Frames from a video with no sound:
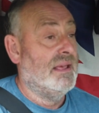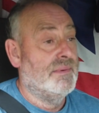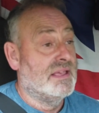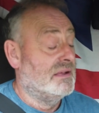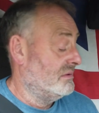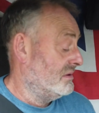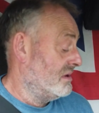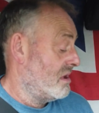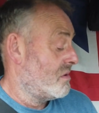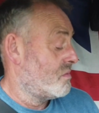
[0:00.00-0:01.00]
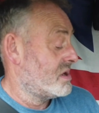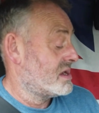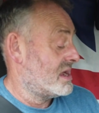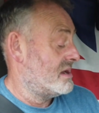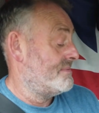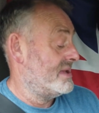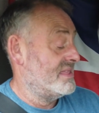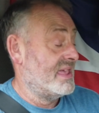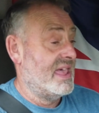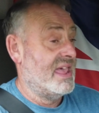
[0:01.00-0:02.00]
There we go. We're going to
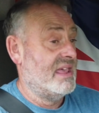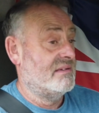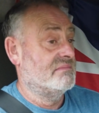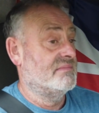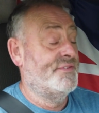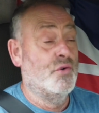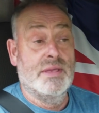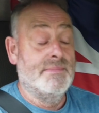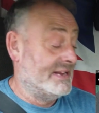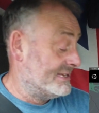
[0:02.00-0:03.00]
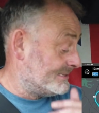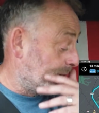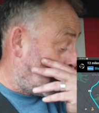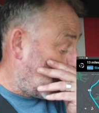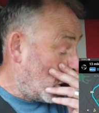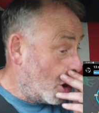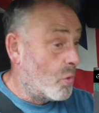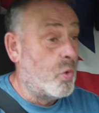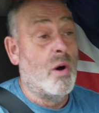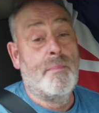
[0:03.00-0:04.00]
be there 40 minutes,
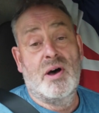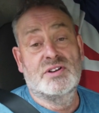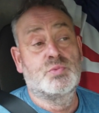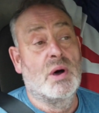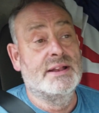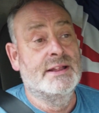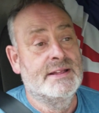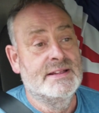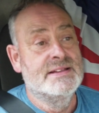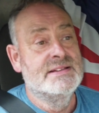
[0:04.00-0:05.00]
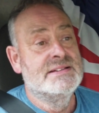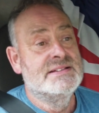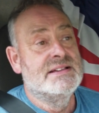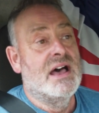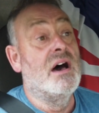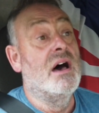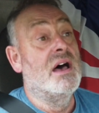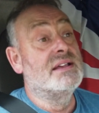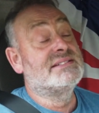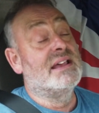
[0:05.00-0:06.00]
quarter past one.
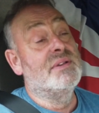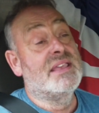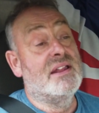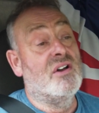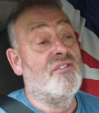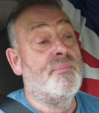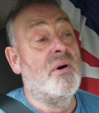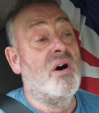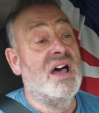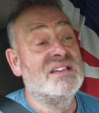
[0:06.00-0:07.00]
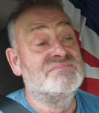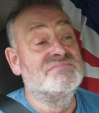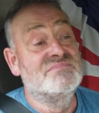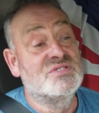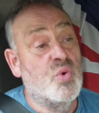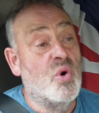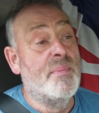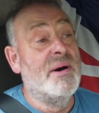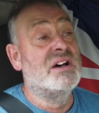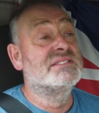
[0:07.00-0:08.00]
Uh, so we get it off by
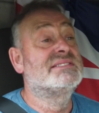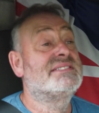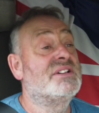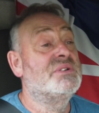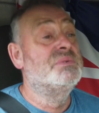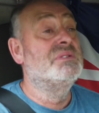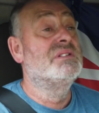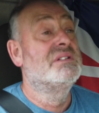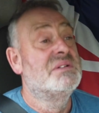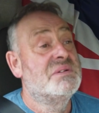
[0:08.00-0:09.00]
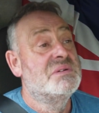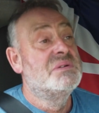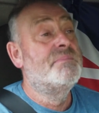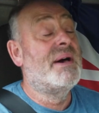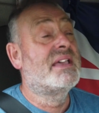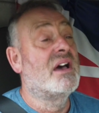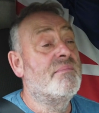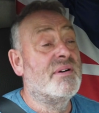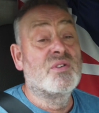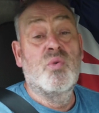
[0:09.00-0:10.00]
quarter past two, back
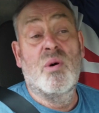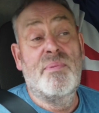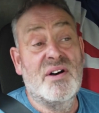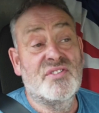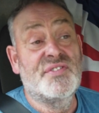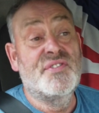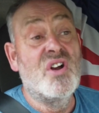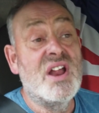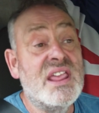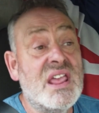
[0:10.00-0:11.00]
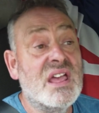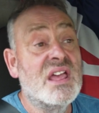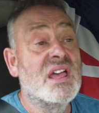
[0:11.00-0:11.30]
home by quarter past three